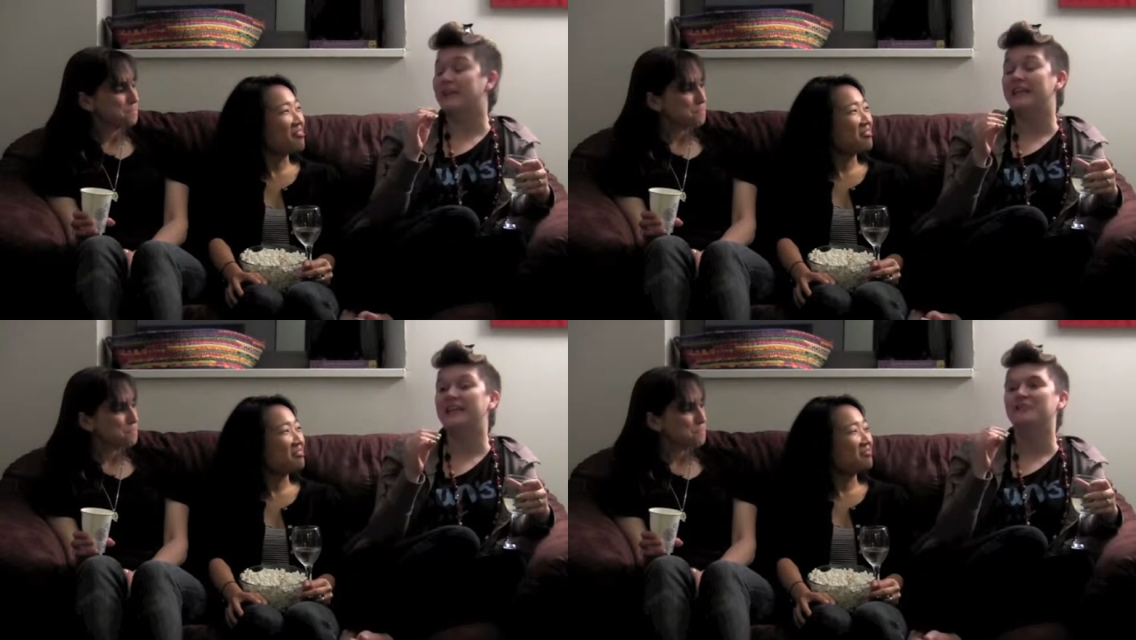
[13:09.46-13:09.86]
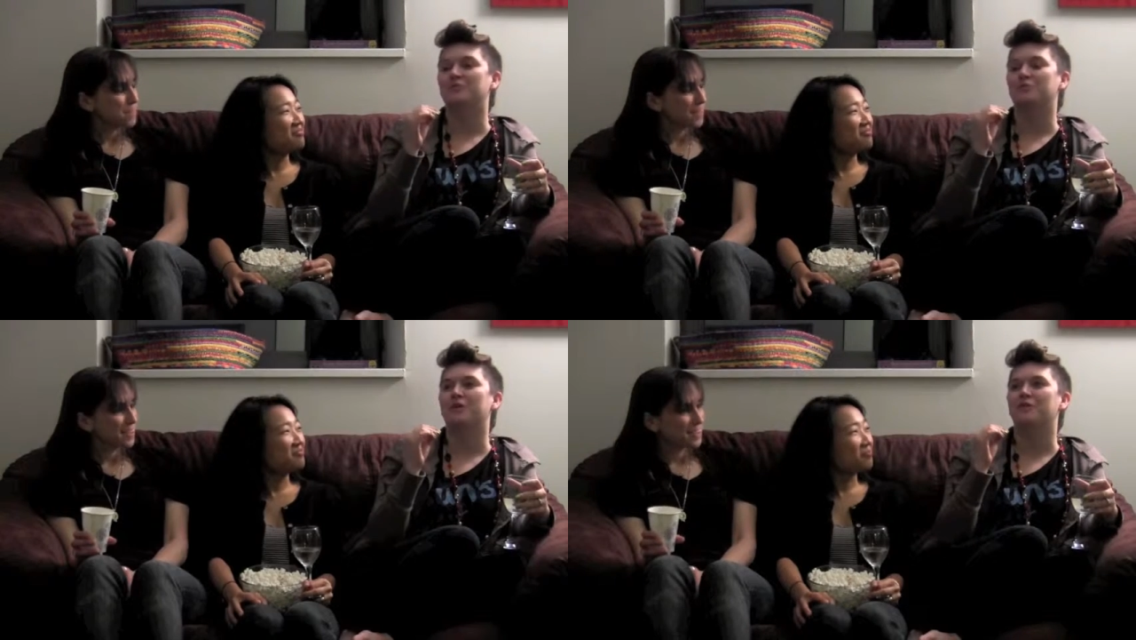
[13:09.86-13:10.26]
Speaker 1: really
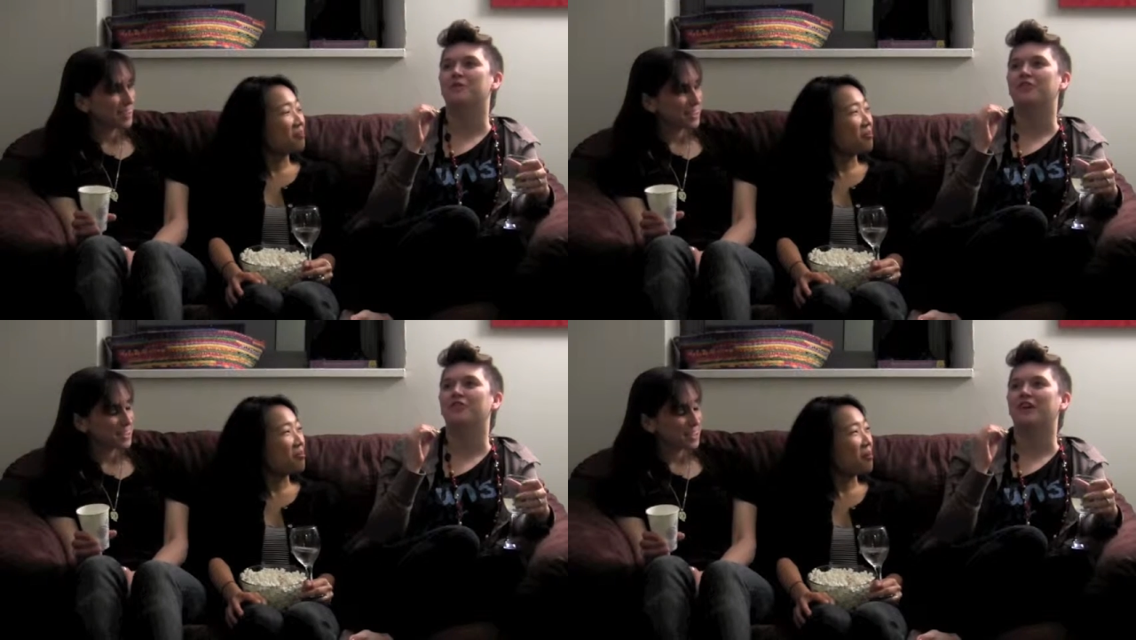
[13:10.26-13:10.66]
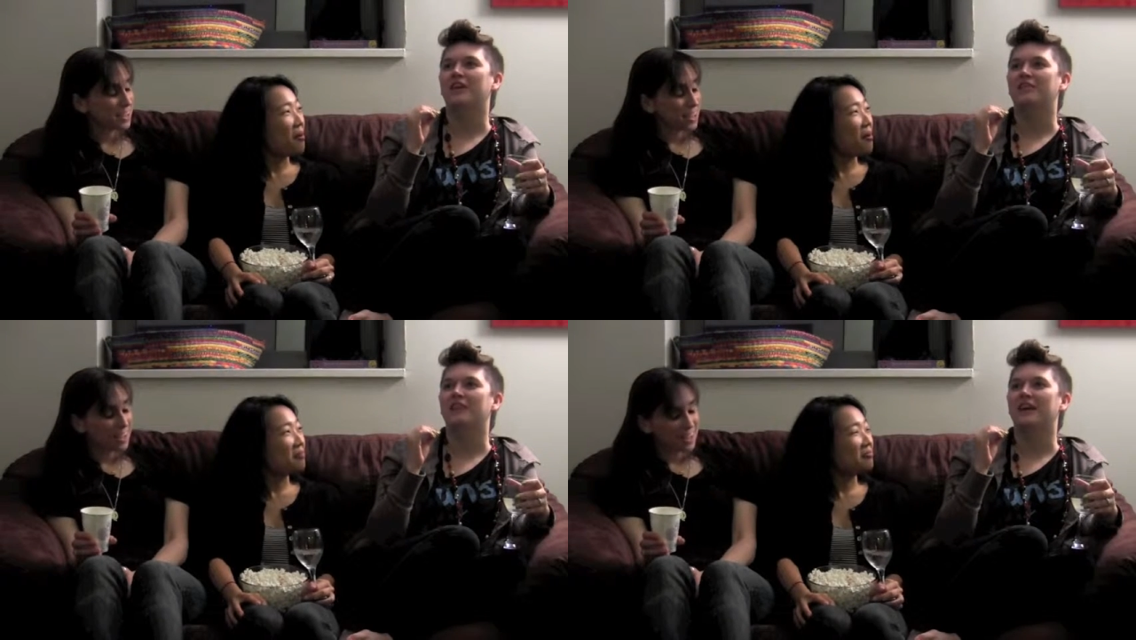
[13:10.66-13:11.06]
just one of those just
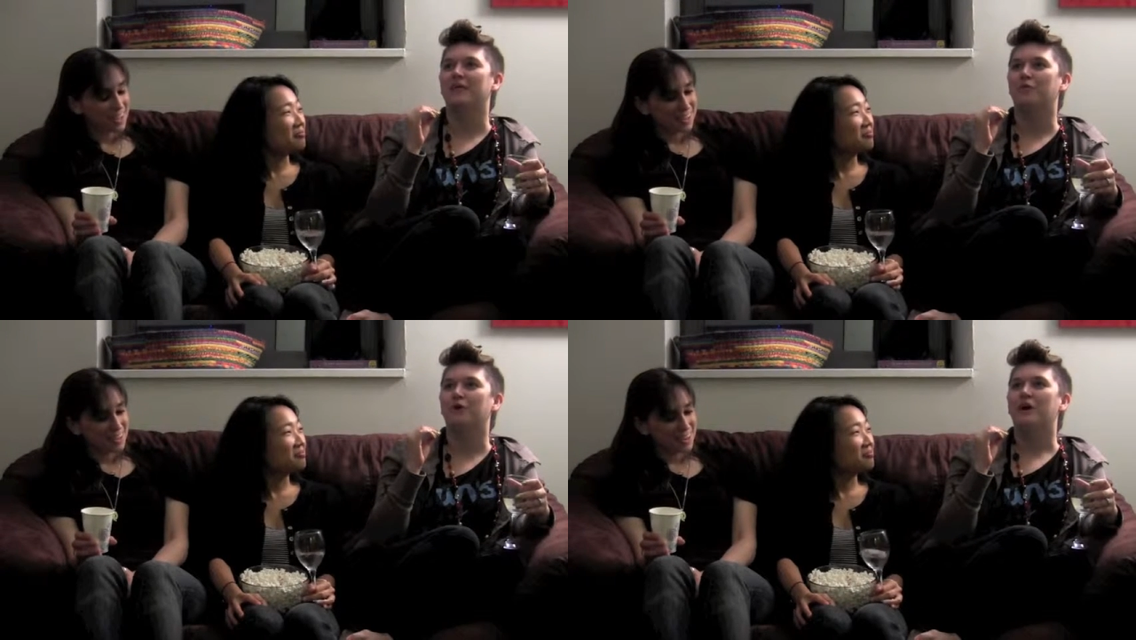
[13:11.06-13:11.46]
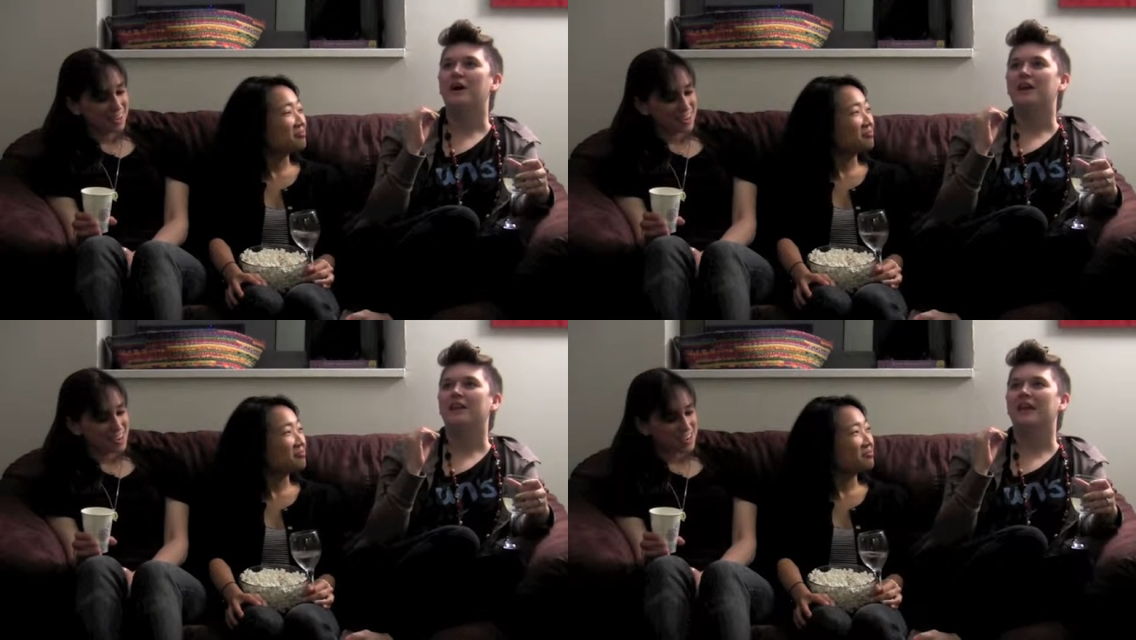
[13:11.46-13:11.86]
kind of like,
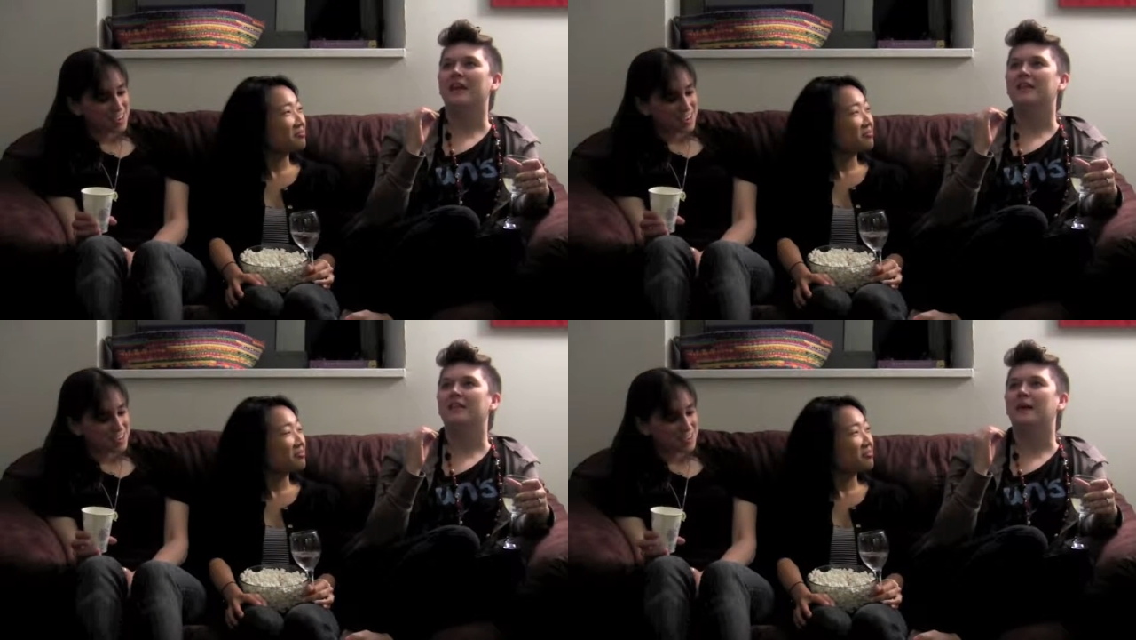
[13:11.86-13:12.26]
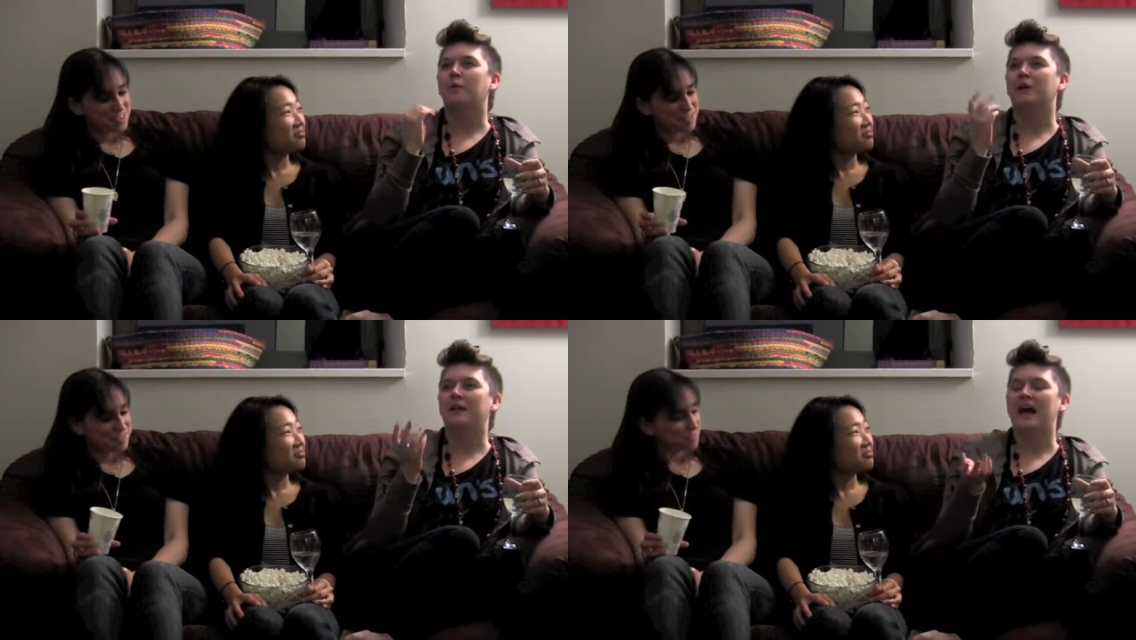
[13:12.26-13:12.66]
like,
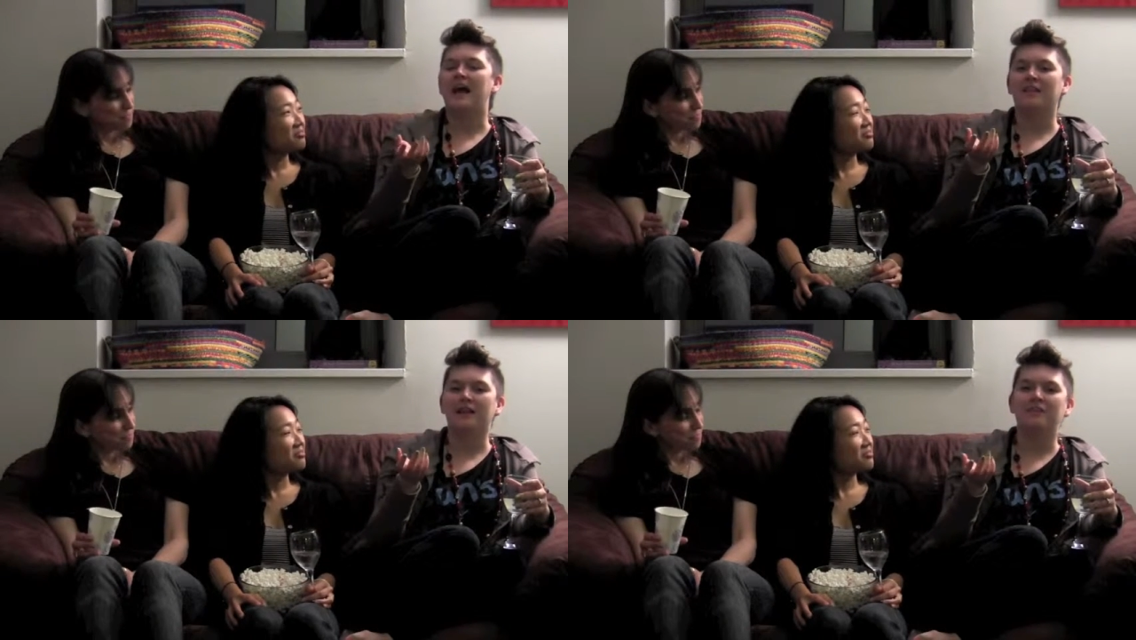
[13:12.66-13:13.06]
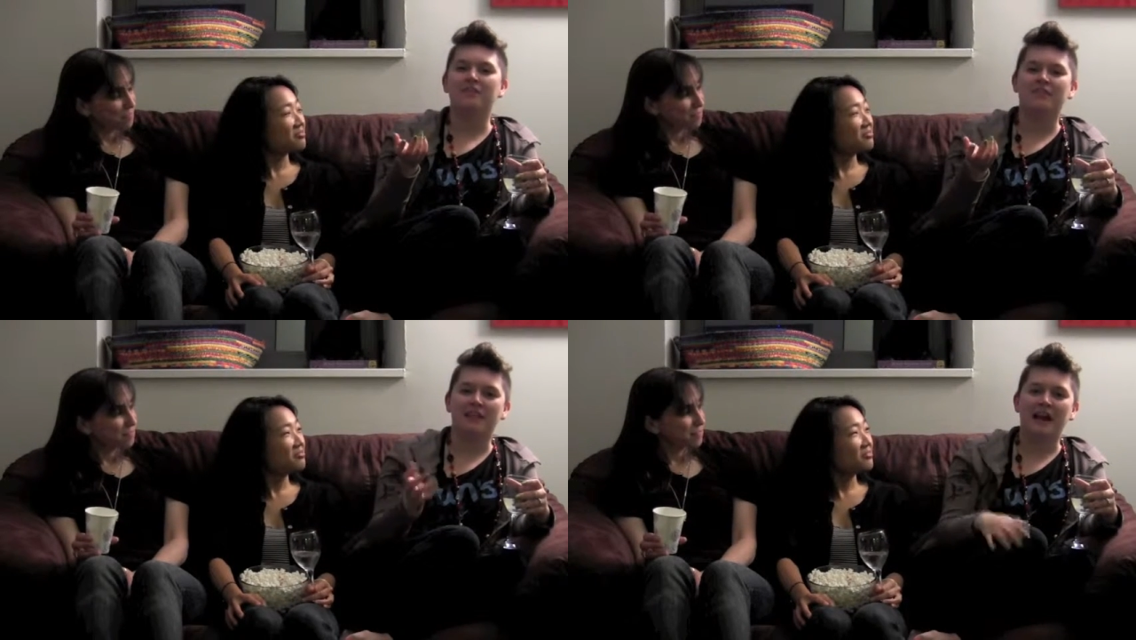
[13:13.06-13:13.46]
like when la- life
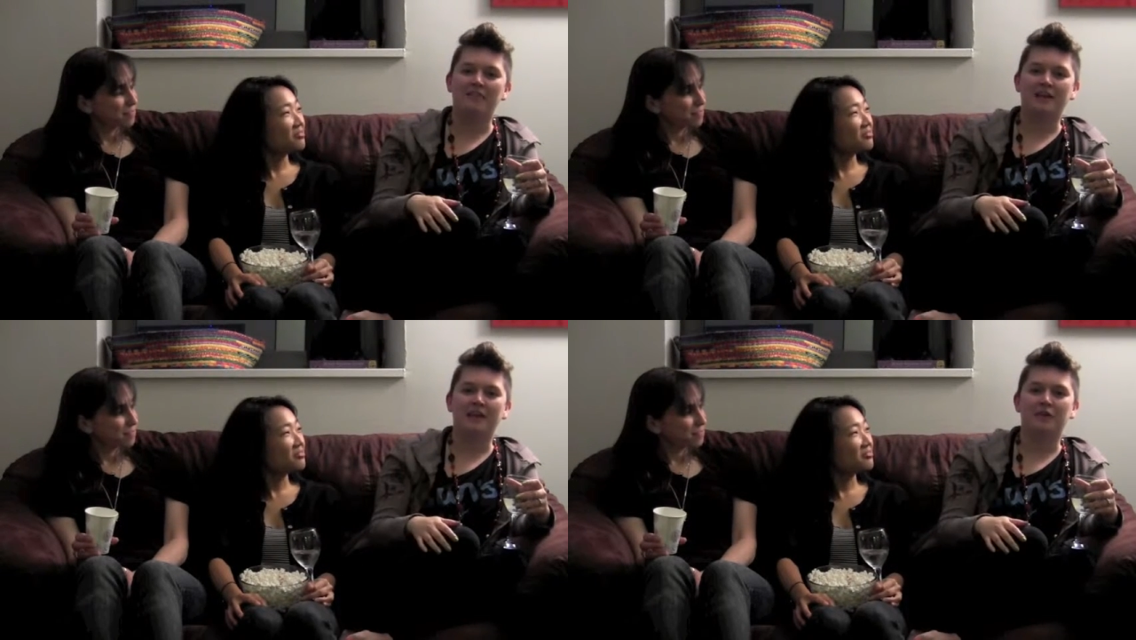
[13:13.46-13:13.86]
is laughing